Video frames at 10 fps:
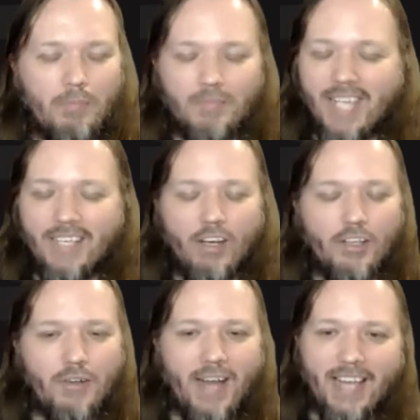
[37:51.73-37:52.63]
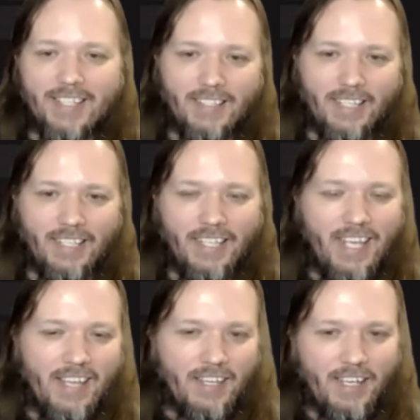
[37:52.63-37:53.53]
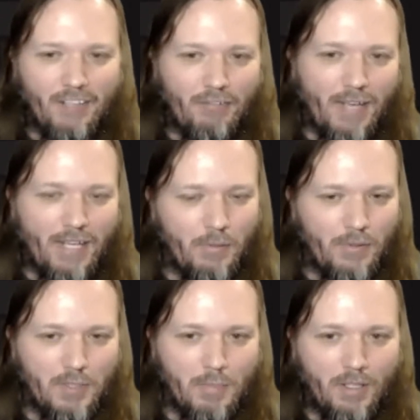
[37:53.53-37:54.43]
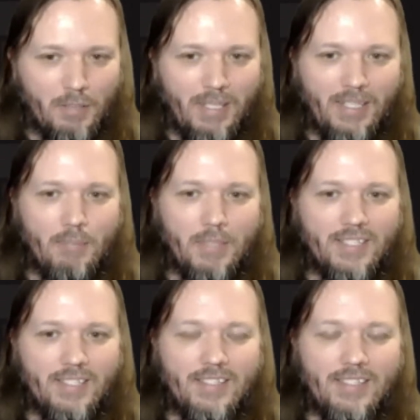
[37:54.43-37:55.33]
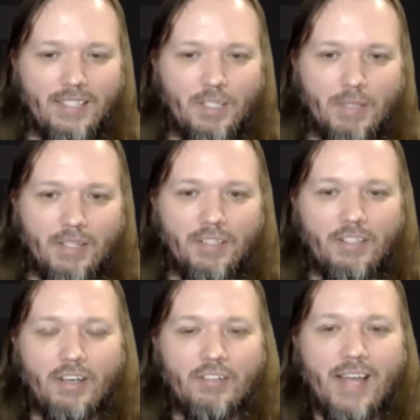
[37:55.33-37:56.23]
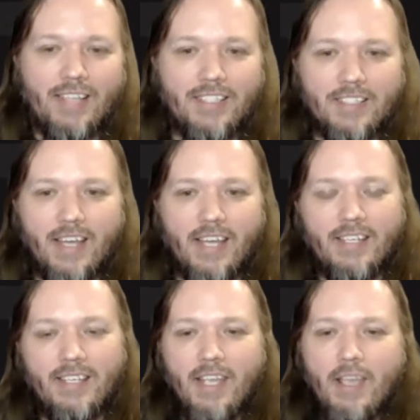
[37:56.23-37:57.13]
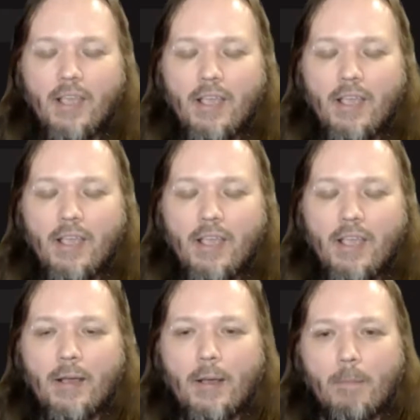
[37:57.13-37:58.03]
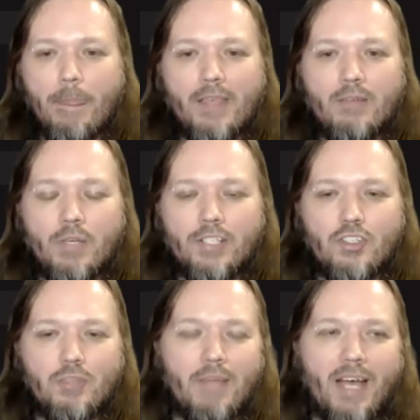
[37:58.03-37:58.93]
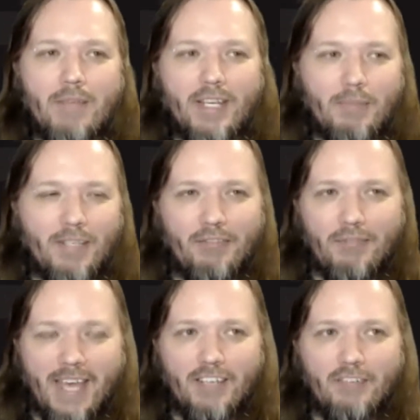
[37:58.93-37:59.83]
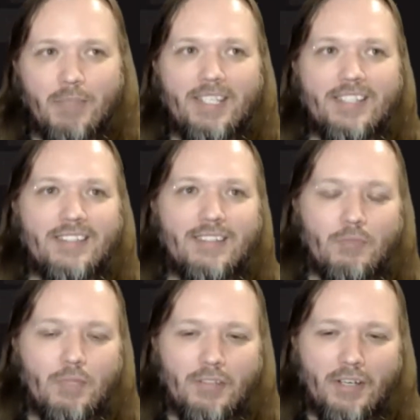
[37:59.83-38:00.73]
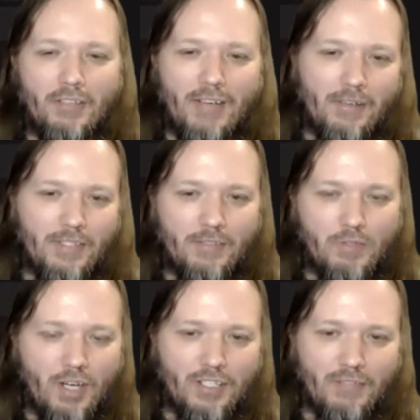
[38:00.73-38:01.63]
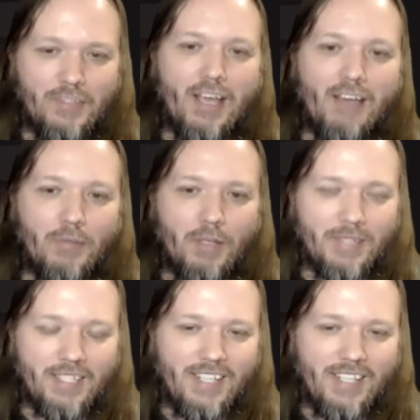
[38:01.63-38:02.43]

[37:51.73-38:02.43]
take contracts, and like they kind of fight with small and medium businesses a little bit on the contracting side, which I'm not a big fan of because they're turning around and charging for software, but then taking